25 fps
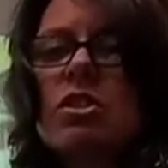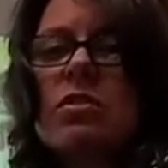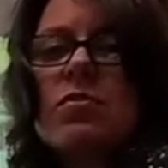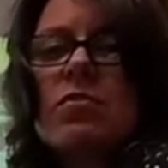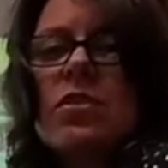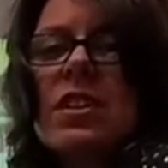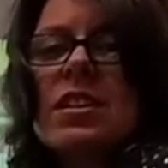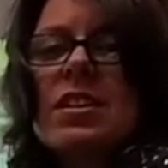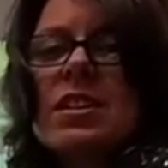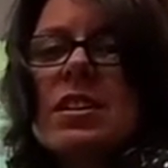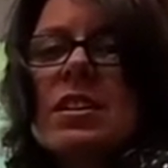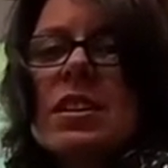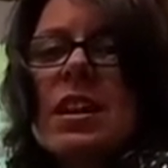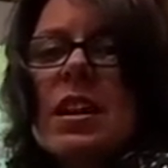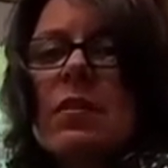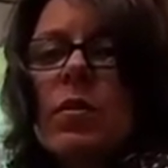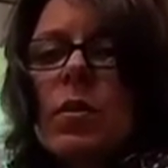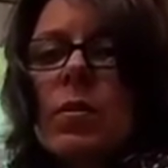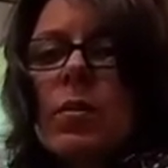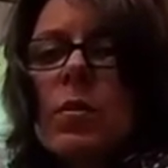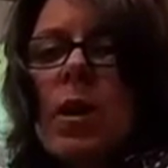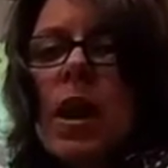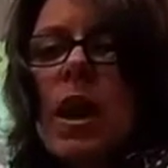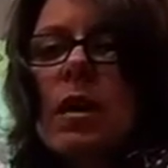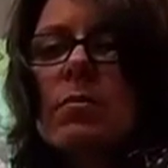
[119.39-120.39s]
If they didn't have
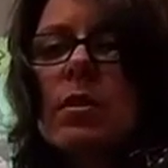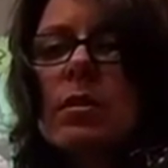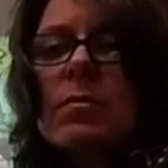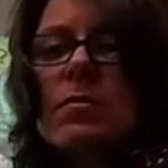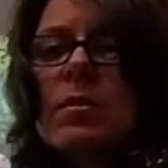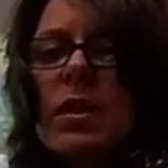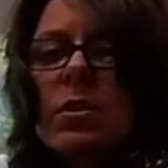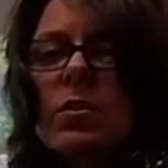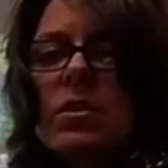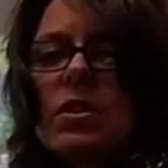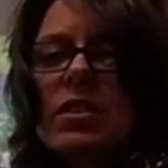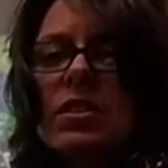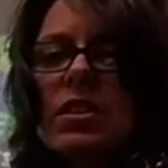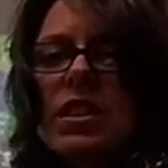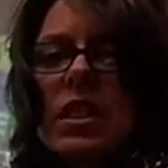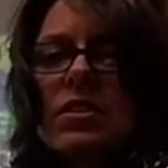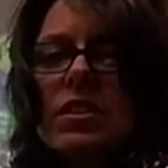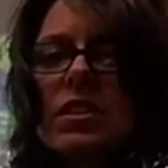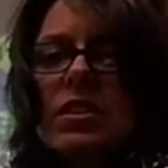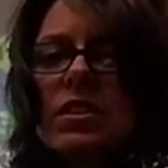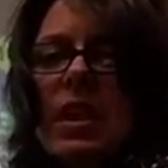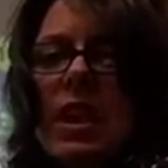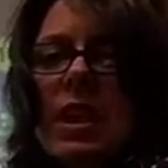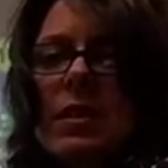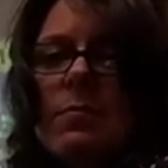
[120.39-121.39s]
a problem, they would stay
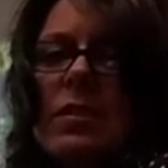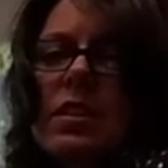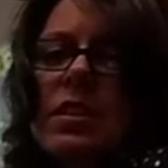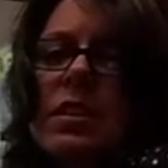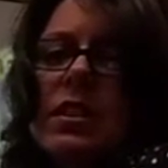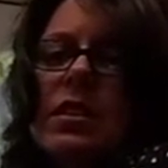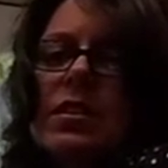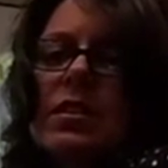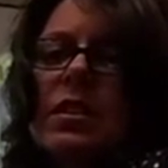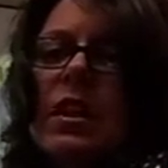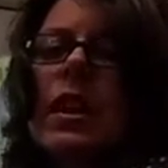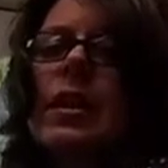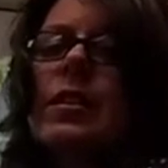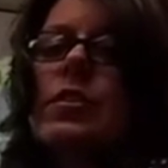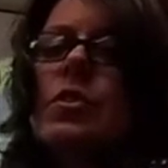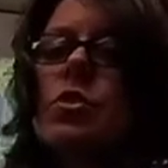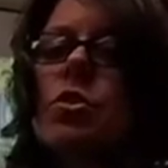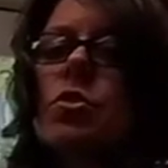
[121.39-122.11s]
the same in the entire